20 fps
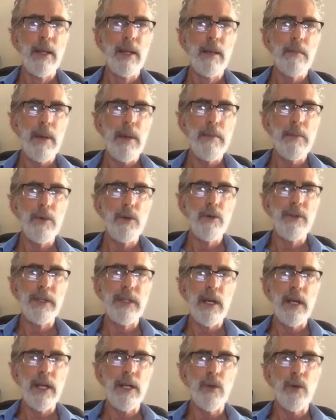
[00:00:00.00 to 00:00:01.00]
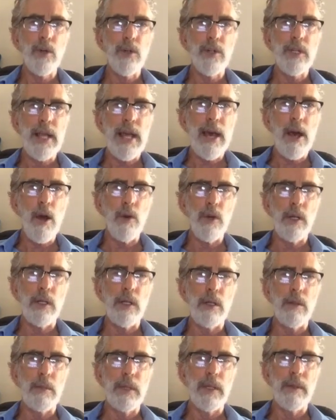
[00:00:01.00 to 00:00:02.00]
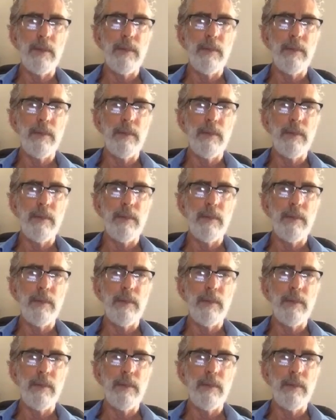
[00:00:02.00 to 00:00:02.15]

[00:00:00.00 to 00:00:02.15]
by moving the hindquarters out a little bit.